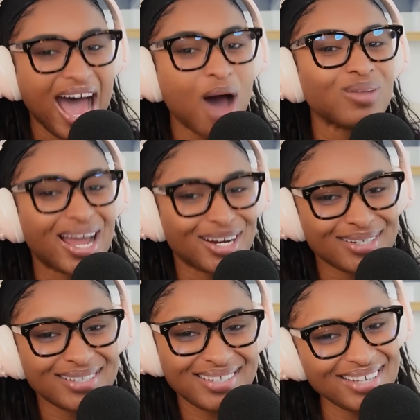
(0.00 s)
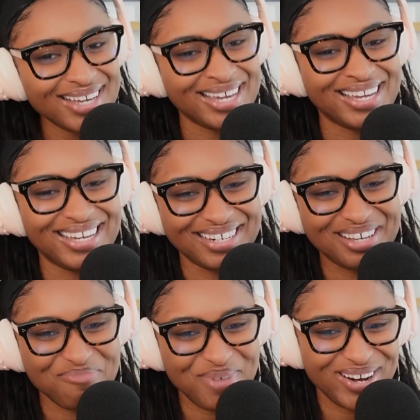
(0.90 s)
outliers in
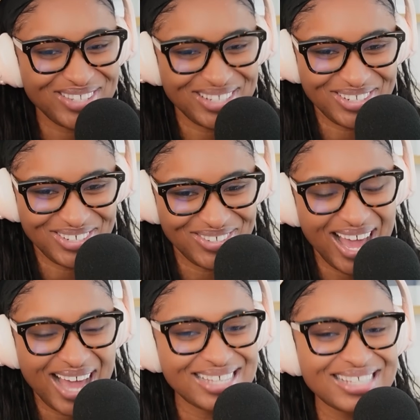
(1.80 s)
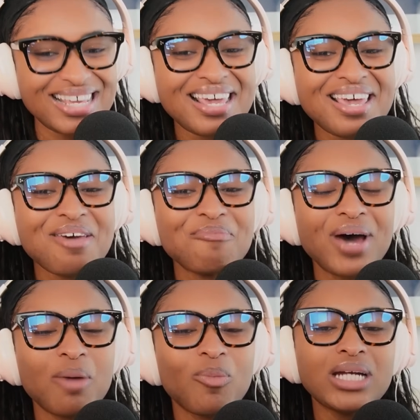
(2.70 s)
comparison to you guys.
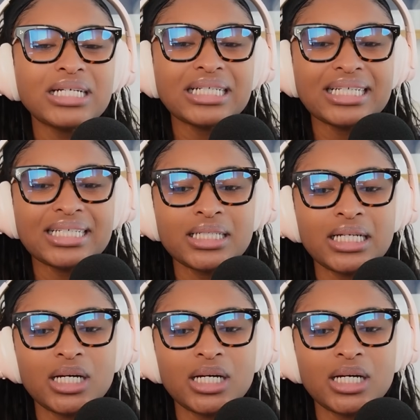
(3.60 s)
But I'm wondering,